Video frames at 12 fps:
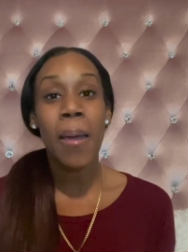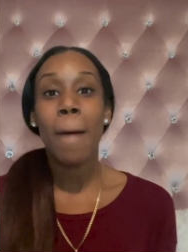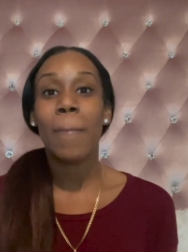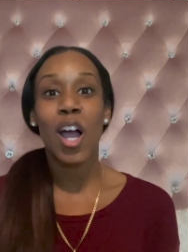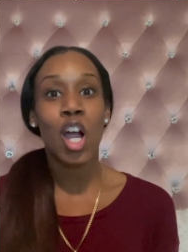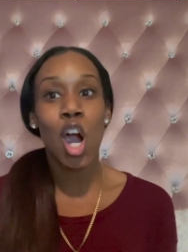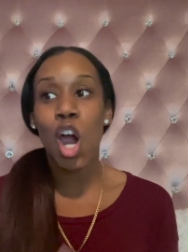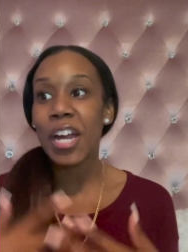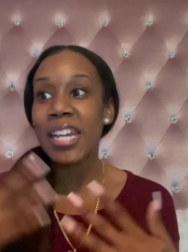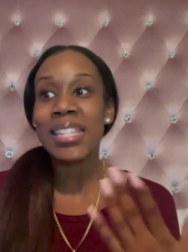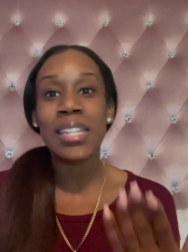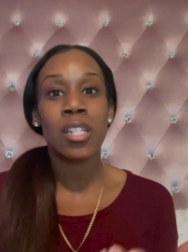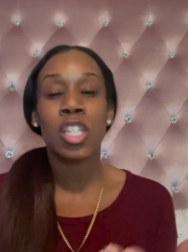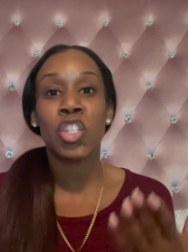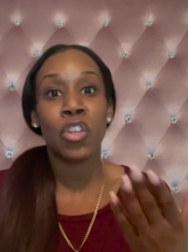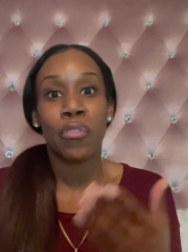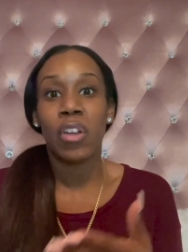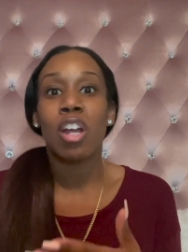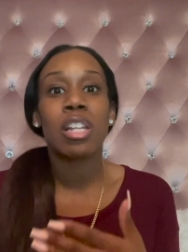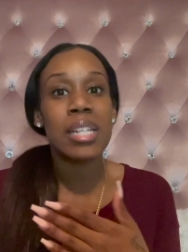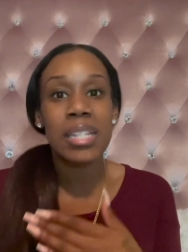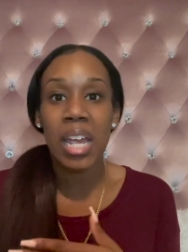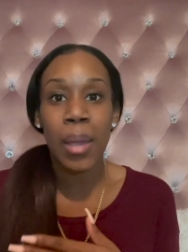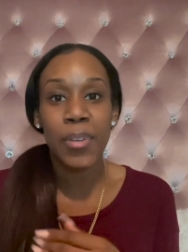My car isn't severely
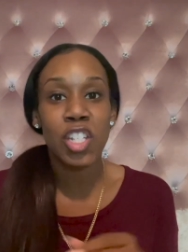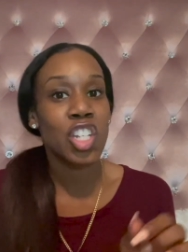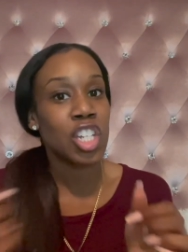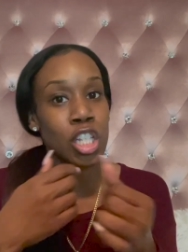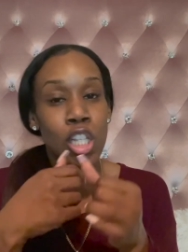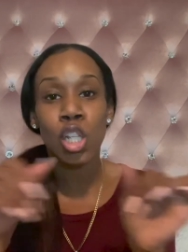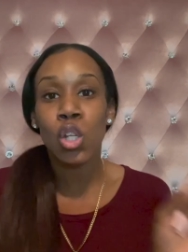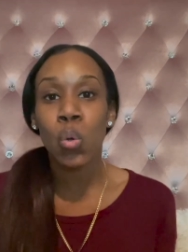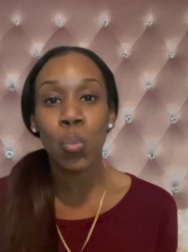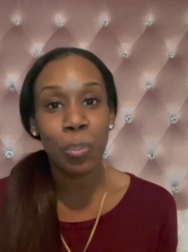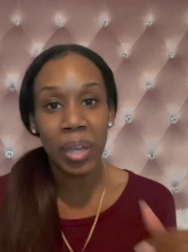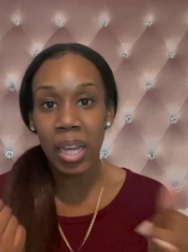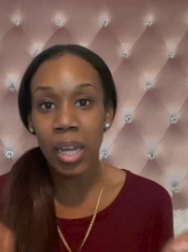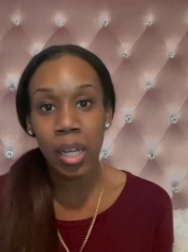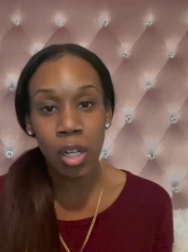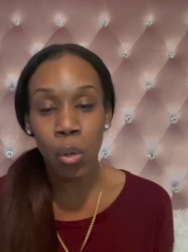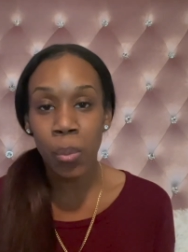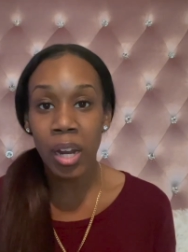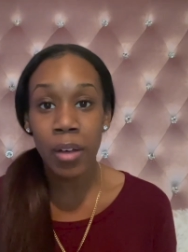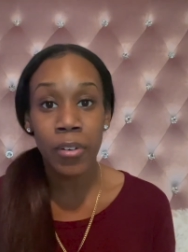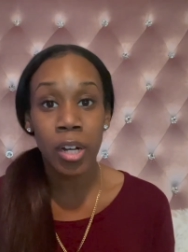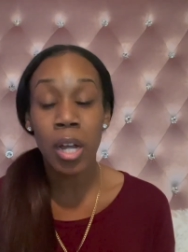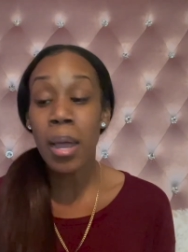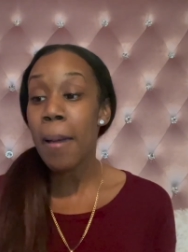damaged. It's just a little bend or
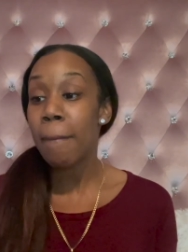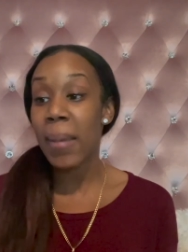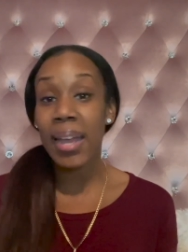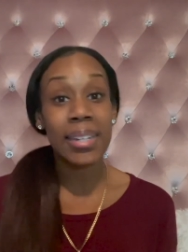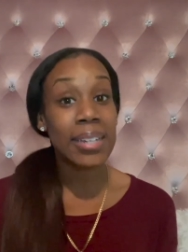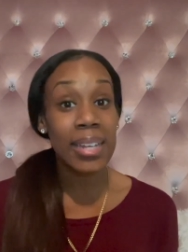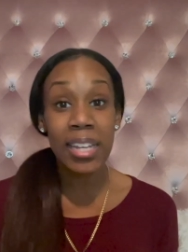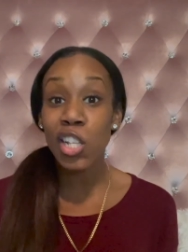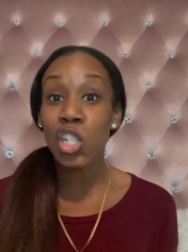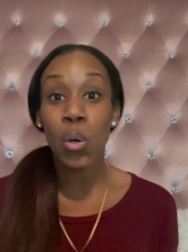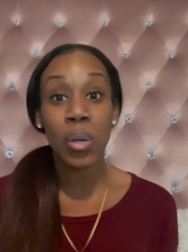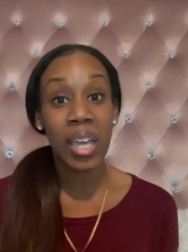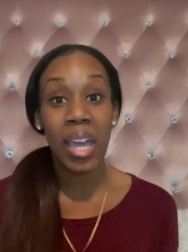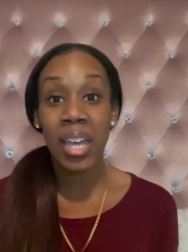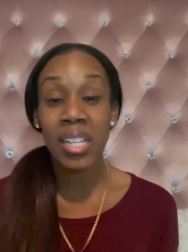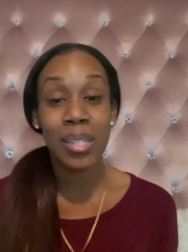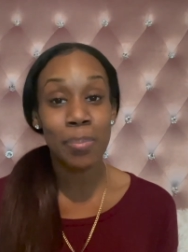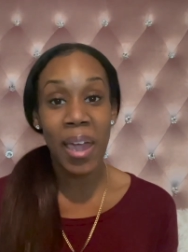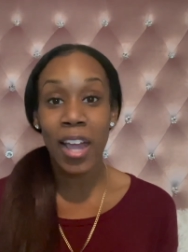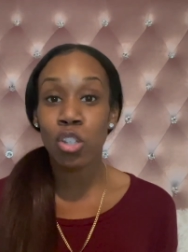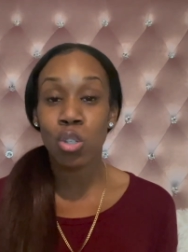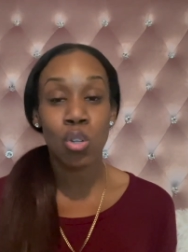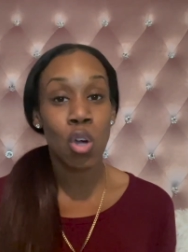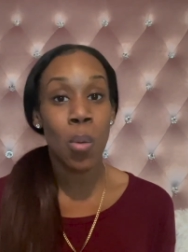whatever. My knee is okay. It's back
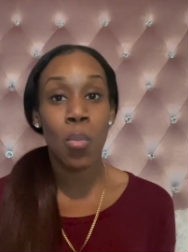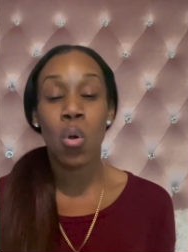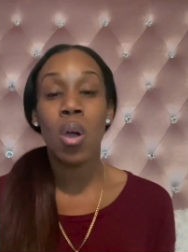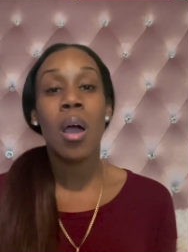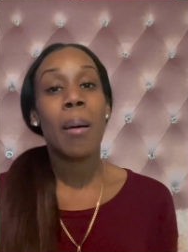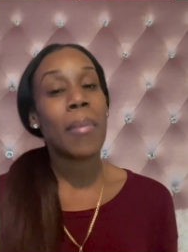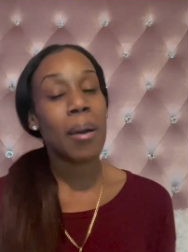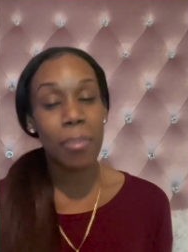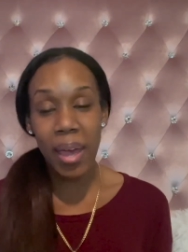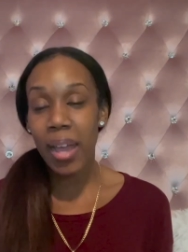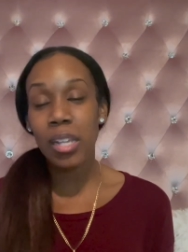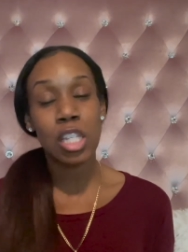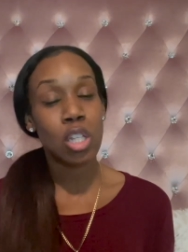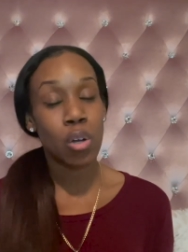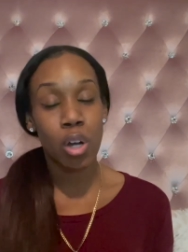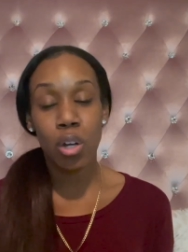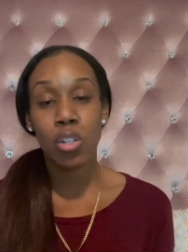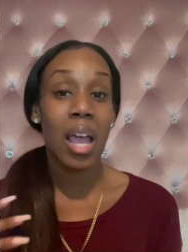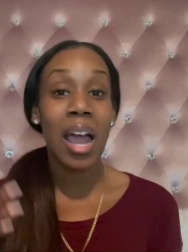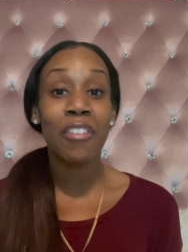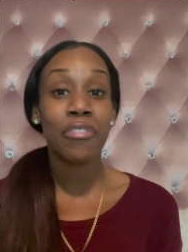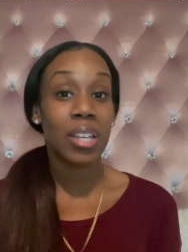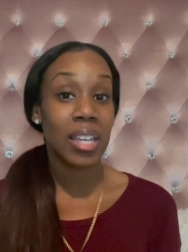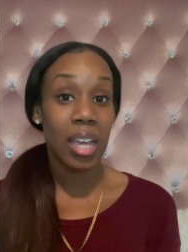to normal. My back still hurts. I
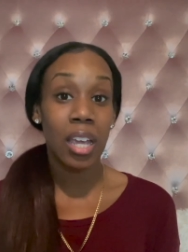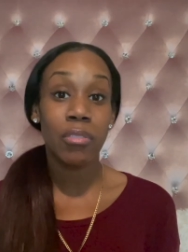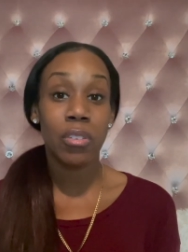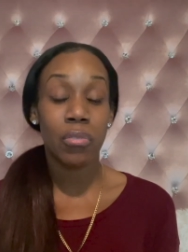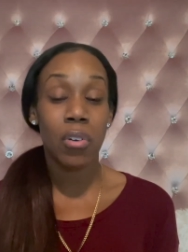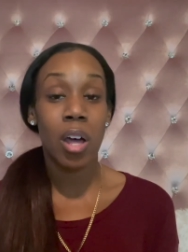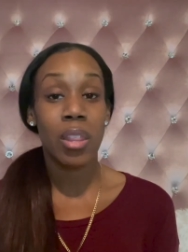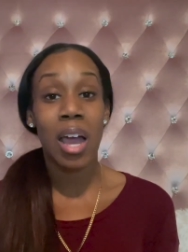forgave the father.